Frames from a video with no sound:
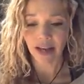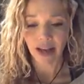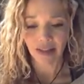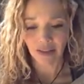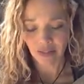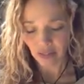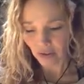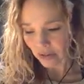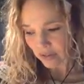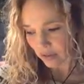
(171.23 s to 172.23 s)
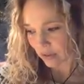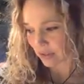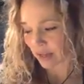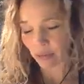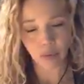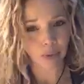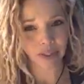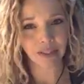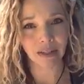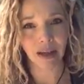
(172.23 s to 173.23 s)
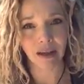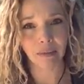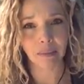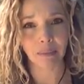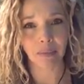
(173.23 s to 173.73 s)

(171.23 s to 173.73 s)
and that also that they were willing to come,